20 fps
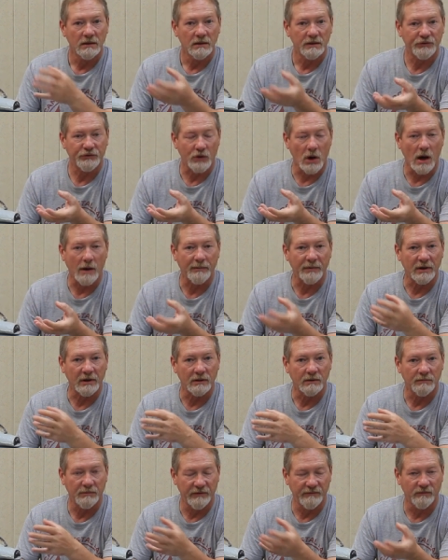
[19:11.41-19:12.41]
dropping
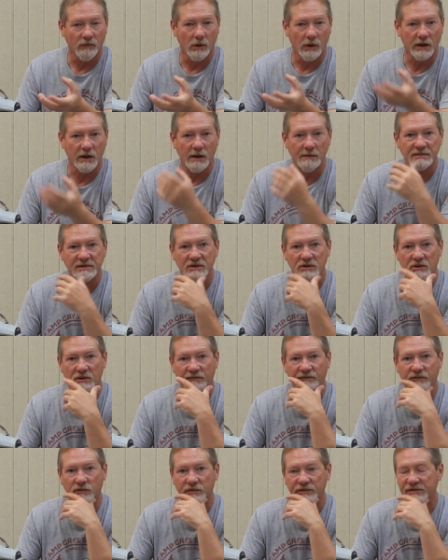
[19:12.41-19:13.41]
before it comes to a
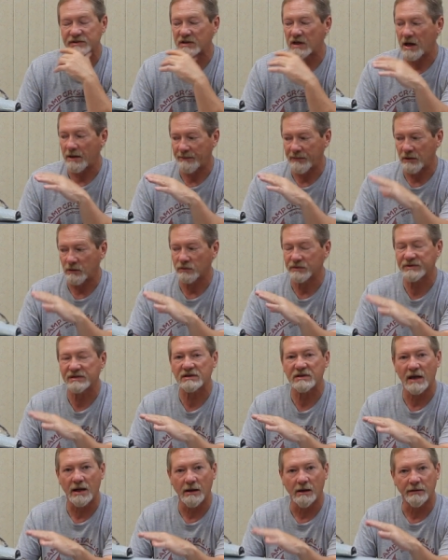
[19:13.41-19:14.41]
full stop. It will
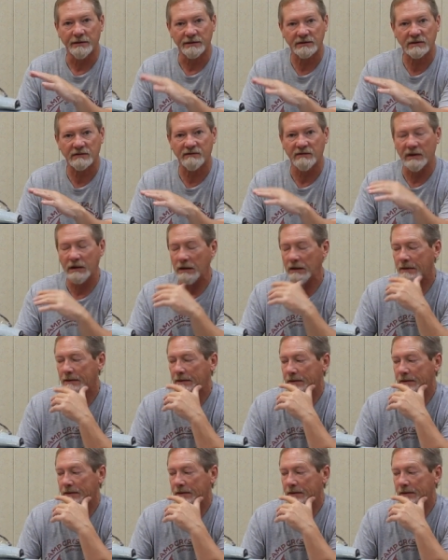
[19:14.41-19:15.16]
stay on its feet.